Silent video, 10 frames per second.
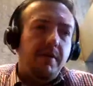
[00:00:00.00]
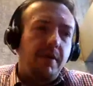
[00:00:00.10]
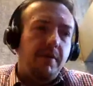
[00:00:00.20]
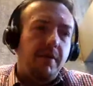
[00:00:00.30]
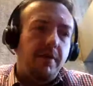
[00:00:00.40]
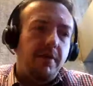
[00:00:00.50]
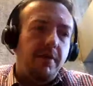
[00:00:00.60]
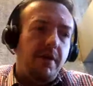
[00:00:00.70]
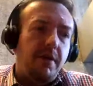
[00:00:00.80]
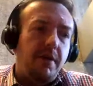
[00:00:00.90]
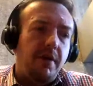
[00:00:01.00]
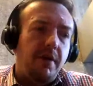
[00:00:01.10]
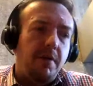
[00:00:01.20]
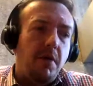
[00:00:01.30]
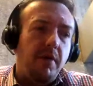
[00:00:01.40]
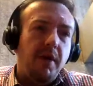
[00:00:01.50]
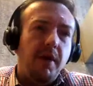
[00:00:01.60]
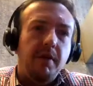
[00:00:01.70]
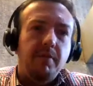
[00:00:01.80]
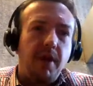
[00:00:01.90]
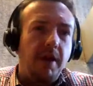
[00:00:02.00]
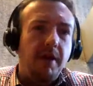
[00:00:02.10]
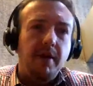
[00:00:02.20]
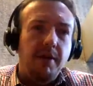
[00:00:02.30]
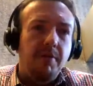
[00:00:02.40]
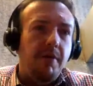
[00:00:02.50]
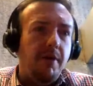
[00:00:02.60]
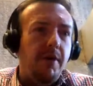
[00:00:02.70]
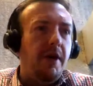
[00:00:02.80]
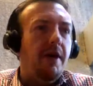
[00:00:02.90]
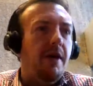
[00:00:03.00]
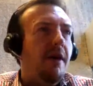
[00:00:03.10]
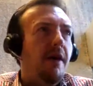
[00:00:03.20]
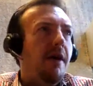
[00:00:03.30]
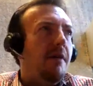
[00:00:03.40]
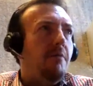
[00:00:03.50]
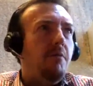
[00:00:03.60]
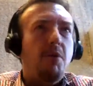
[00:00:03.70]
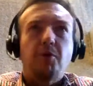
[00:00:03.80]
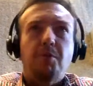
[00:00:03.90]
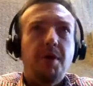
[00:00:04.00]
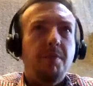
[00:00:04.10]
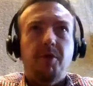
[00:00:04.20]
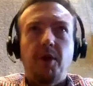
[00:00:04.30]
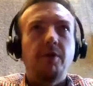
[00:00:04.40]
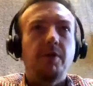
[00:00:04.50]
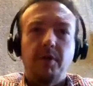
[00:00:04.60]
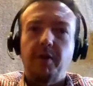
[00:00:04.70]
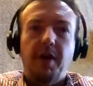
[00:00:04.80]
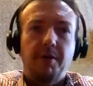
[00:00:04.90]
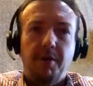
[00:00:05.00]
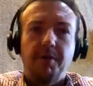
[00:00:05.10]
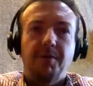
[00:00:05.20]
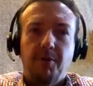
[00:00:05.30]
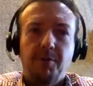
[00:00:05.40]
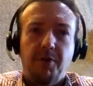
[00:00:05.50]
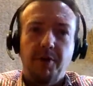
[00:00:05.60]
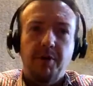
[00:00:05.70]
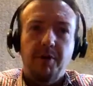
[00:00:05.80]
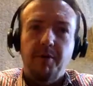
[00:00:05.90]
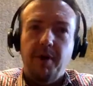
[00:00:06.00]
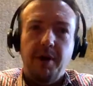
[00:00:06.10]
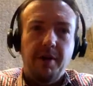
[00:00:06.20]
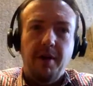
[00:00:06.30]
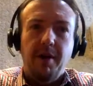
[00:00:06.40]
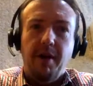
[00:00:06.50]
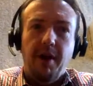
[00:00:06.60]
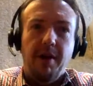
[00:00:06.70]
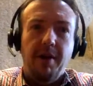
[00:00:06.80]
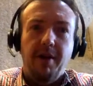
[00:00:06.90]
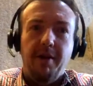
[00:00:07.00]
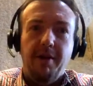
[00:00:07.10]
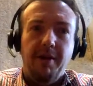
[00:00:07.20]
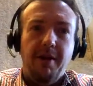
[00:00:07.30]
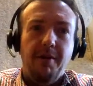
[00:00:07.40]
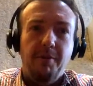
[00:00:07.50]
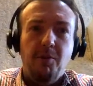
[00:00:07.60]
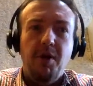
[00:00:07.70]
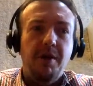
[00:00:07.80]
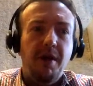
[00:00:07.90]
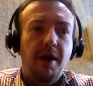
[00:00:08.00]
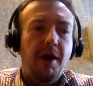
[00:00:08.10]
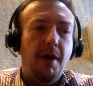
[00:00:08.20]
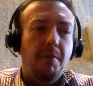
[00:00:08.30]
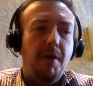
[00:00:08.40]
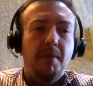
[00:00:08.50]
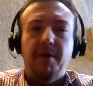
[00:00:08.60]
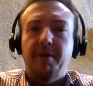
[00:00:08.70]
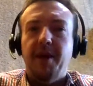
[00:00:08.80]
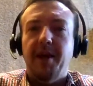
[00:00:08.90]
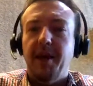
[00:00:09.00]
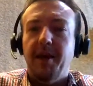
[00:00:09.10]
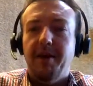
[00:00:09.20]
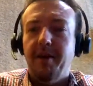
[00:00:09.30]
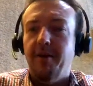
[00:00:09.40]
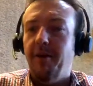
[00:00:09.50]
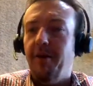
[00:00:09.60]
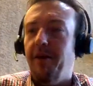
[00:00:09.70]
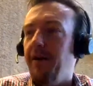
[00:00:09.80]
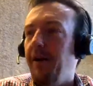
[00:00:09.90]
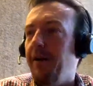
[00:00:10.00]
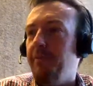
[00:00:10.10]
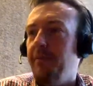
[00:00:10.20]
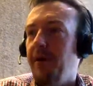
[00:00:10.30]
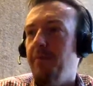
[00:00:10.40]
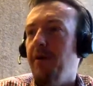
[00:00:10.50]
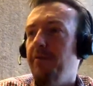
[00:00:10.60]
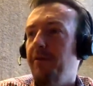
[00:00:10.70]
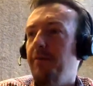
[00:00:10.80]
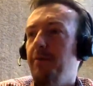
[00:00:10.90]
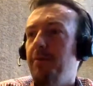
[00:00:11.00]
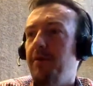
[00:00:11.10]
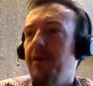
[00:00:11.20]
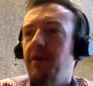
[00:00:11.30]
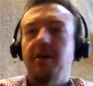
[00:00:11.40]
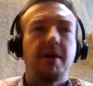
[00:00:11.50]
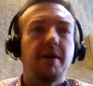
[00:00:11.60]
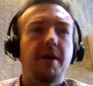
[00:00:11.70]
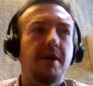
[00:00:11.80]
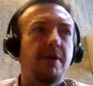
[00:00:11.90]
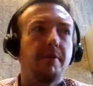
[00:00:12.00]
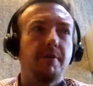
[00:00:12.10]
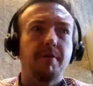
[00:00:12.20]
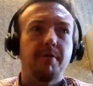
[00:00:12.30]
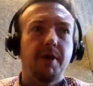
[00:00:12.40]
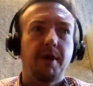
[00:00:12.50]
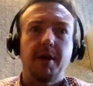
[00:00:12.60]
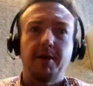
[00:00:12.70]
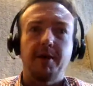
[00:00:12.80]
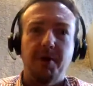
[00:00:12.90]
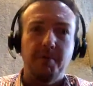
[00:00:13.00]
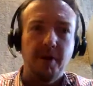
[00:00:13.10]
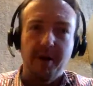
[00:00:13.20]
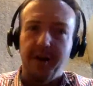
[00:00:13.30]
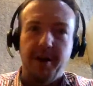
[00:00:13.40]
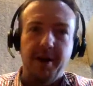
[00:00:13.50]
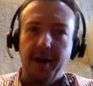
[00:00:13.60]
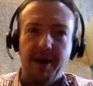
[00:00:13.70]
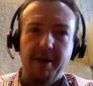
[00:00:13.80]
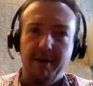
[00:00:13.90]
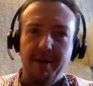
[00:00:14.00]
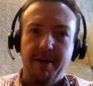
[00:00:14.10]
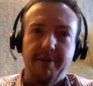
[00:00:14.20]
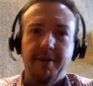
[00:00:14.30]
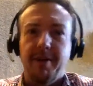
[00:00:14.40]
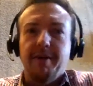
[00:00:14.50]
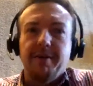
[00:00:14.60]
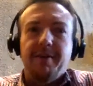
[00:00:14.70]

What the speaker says: such a demanding thing that you were doing. Most people don't do that with a film crew and you know and be thinking, you know, oh, I'm halfway up a mountain, I need to engage my marketing hat now, you know. So